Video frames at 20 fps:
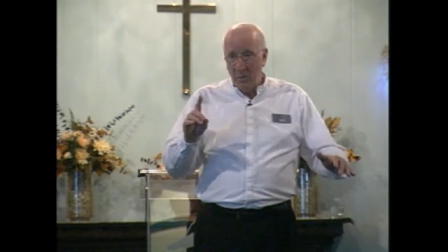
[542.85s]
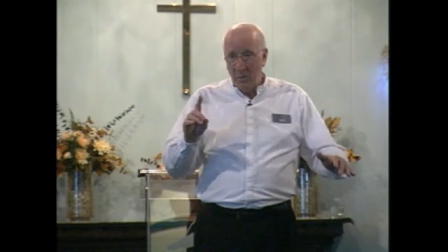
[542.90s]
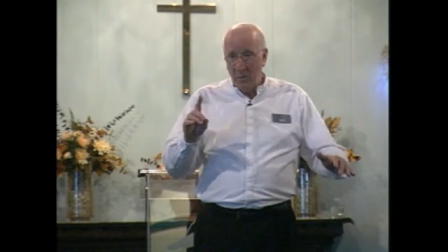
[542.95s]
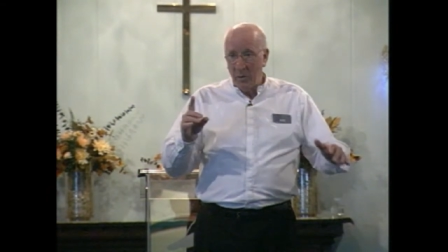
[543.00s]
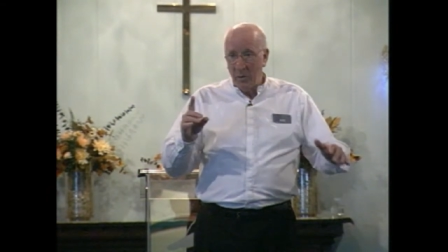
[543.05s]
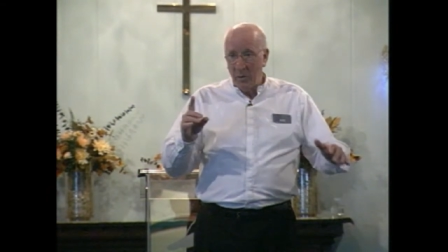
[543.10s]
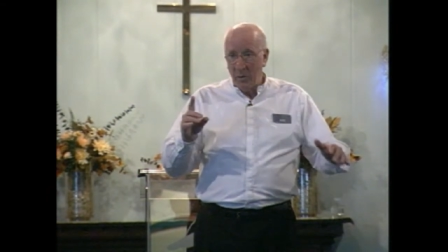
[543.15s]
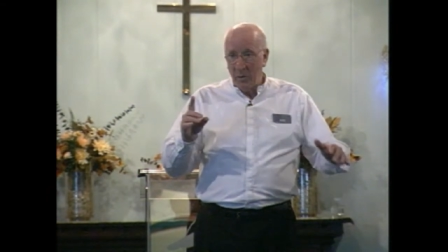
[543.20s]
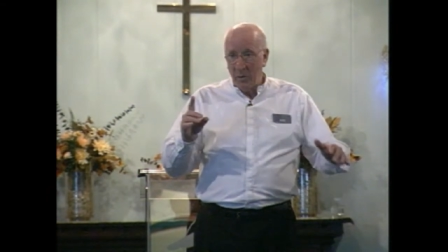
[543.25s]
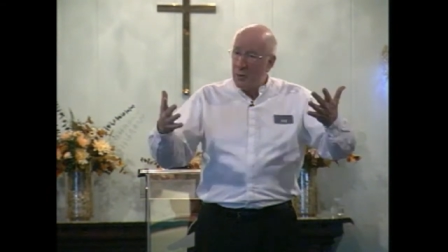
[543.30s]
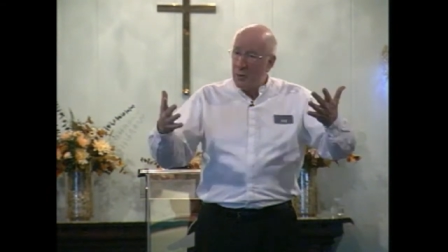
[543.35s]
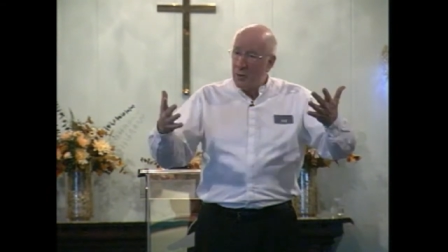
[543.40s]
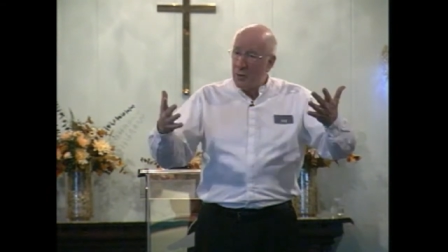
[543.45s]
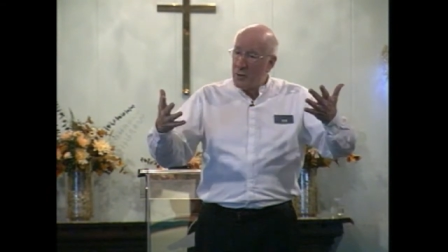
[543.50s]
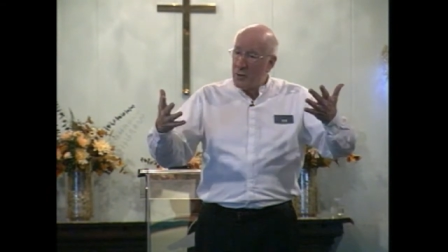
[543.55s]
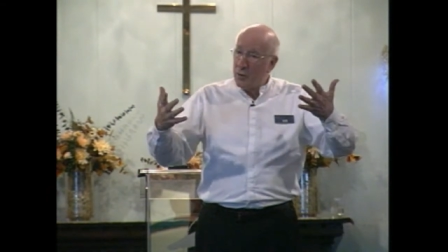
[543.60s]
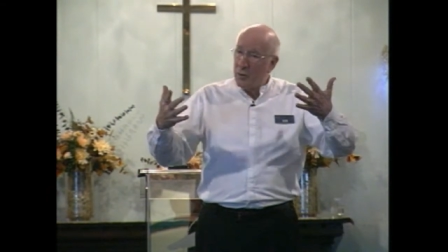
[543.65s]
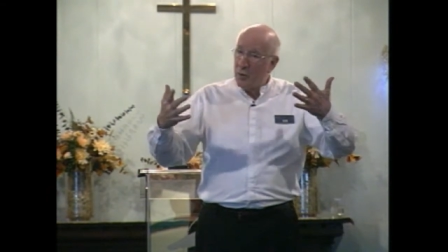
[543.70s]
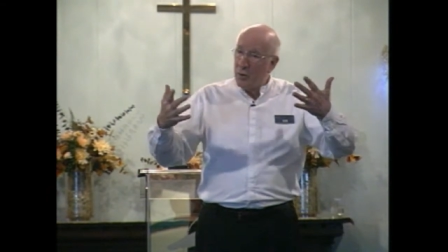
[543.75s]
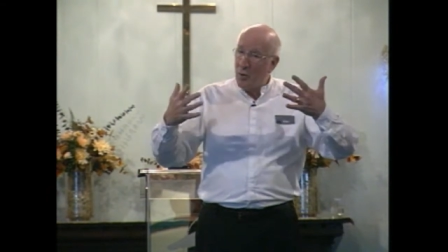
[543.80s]
We close
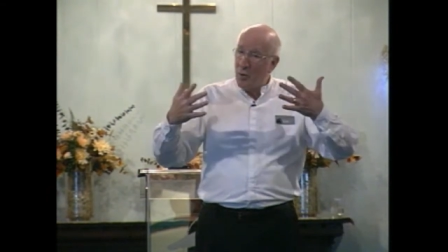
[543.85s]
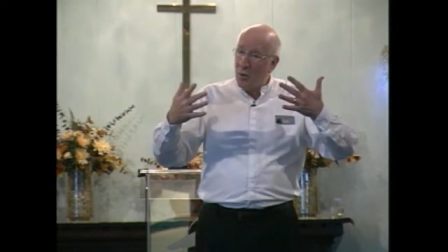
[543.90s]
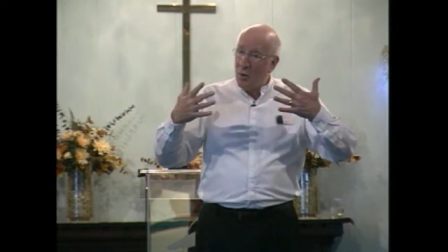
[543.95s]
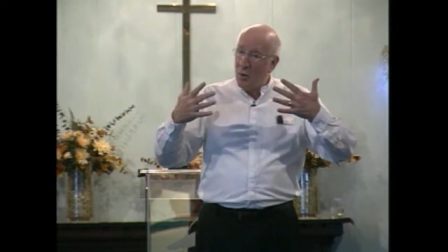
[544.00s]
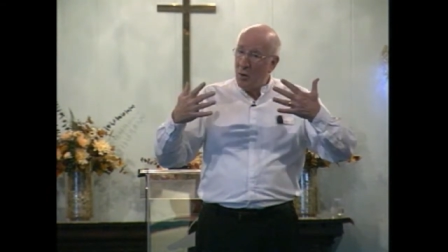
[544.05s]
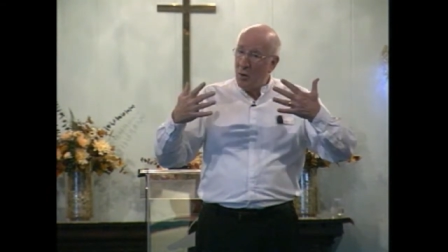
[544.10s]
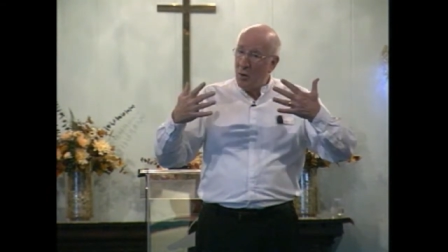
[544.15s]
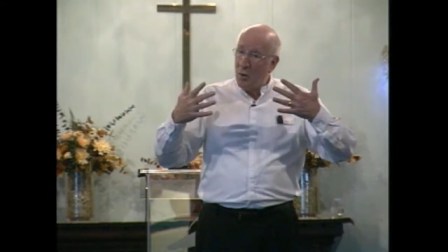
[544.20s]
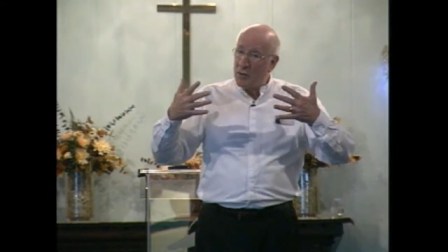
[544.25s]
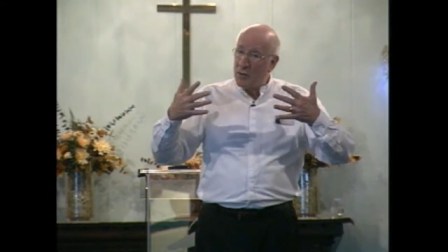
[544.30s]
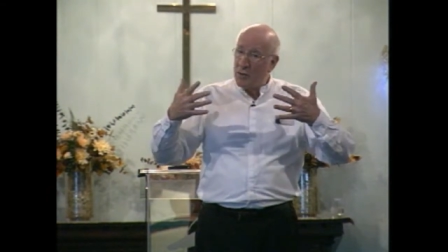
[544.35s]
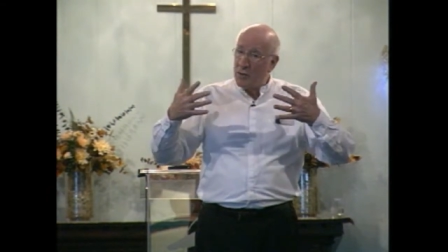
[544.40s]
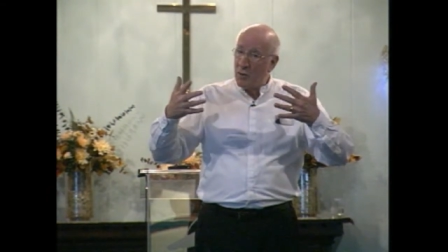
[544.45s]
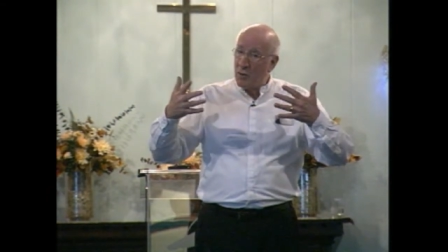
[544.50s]
the doors